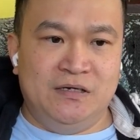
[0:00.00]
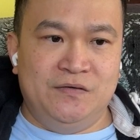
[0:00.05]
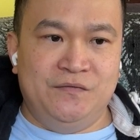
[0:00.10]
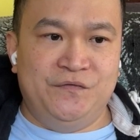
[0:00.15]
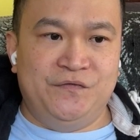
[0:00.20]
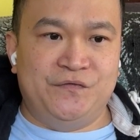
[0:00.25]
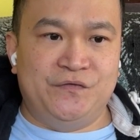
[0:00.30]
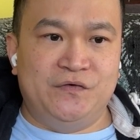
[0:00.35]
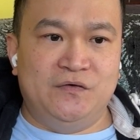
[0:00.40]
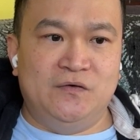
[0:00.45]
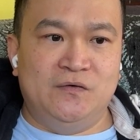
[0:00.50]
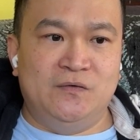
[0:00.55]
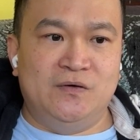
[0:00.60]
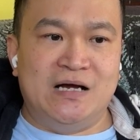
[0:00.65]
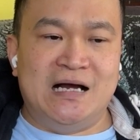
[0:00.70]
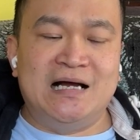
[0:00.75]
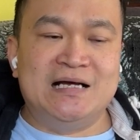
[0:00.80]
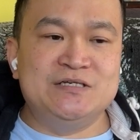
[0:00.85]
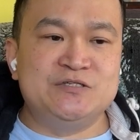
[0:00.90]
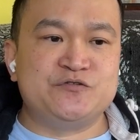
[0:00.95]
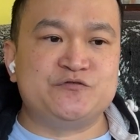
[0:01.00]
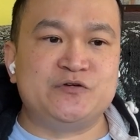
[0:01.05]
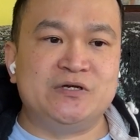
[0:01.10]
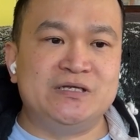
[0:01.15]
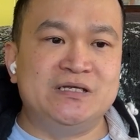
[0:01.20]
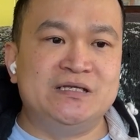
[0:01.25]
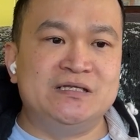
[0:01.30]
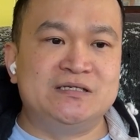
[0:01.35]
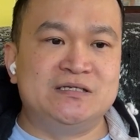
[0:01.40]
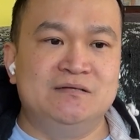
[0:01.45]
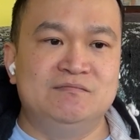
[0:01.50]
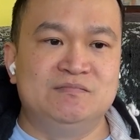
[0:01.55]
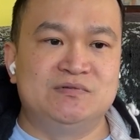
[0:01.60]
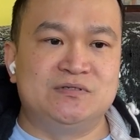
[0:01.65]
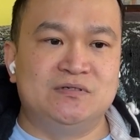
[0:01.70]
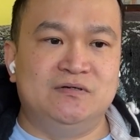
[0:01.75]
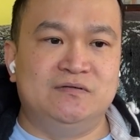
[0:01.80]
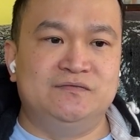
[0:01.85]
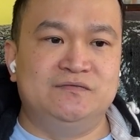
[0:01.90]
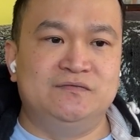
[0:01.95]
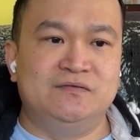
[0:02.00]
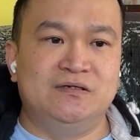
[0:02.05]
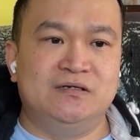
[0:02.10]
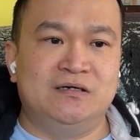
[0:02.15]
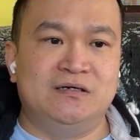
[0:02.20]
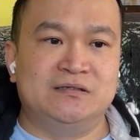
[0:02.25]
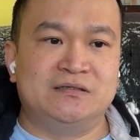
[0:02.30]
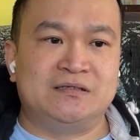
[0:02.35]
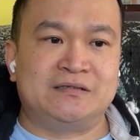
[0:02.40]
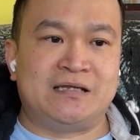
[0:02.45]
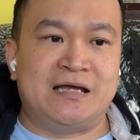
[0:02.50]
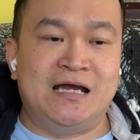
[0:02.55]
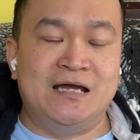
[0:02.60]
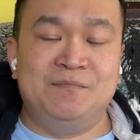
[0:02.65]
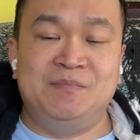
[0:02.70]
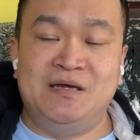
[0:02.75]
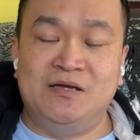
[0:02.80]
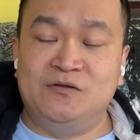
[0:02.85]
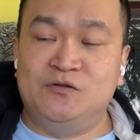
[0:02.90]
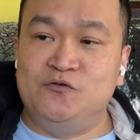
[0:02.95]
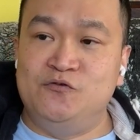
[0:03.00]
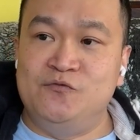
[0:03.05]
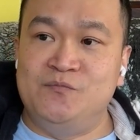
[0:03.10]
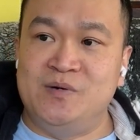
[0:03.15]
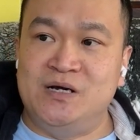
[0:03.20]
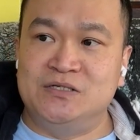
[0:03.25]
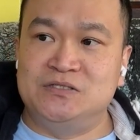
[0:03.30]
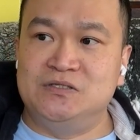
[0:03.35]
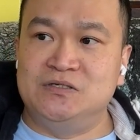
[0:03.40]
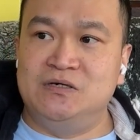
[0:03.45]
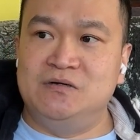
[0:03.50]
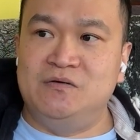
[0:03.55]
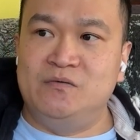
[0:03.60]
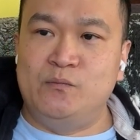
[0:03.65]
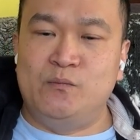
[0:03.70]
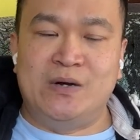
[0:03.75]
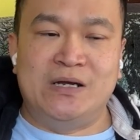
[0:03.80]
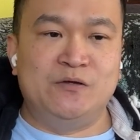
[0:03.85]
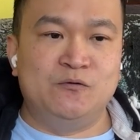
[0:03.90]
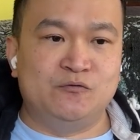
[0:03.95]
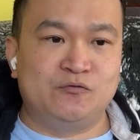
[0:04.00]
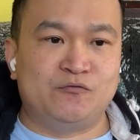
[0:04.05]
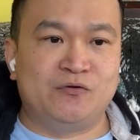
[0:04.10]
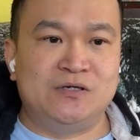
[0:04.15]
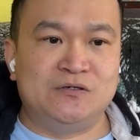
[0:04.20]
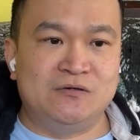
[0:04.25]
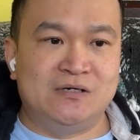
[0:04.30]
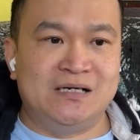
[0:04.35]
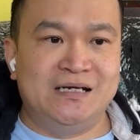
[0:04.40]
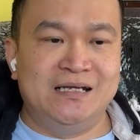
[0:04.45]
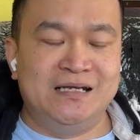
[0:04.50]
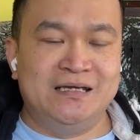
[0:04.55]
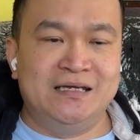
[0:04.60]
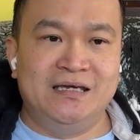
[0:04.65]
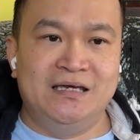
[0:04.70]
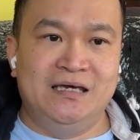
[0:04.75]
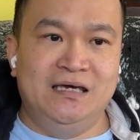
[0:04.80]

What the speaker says: So eye strain in terms of typing too much while you try to click,